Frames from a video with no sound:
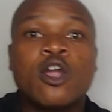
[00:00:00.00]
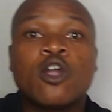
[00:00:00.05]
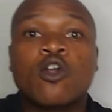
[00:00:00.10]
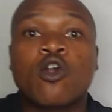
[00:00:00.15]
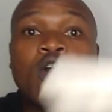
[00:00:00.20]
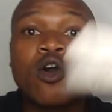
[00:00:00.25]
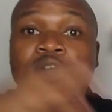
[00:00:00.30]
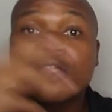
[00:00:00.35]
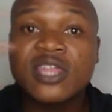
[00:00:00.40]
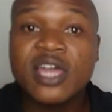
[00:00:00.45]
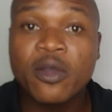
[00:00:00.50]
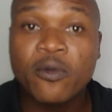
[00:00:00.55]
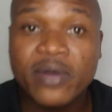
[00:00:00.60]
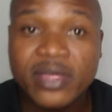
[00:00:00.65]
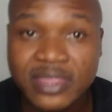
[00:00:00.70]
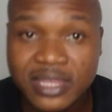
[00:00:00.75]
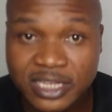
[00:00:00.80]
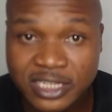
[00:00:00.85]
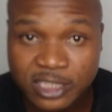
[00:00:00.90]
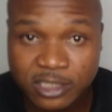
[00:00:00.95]
go there
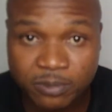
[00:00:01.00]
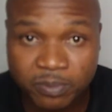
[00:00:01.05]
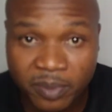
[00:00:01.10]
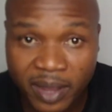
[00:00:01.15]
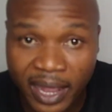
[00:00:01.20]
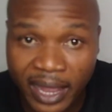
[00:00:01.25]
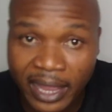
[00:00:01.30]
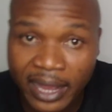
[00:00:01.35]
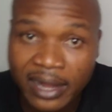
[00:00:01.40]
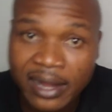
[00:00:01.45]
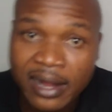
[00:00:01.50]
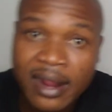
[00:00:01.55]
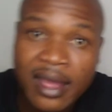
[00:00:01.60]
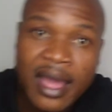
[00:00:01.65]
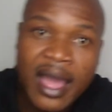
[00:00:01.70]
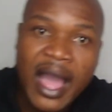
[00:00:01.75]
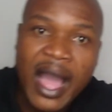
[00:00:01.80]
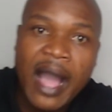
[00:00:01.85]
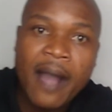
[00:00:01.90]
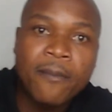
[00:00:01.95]
with a smile,
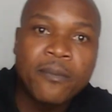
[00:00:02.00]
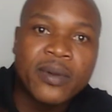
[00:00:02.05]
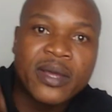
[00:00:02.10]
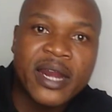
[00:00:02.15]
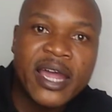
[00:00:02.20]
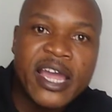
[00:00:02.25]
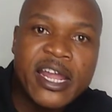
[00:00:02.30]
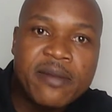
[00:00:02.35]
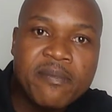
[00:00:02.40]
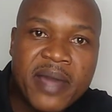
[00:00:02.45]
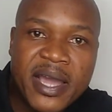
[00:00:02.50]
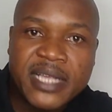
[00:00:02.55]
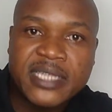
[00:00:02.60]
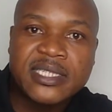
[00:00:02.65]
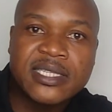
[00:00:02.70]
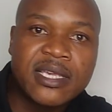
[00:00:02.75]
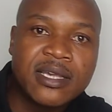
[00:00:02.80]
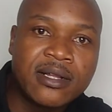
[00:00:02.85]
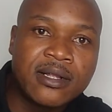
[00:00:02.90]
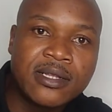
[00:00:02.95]
upgrade my
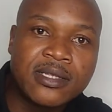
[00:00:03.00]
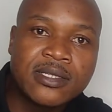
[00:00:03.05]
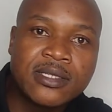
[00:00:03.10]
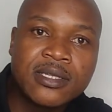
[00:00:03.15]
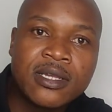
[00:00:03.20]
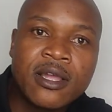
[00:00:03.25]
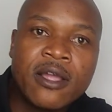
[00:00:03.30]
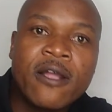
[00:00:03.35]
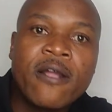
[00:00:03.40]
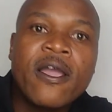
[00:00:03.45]
skills,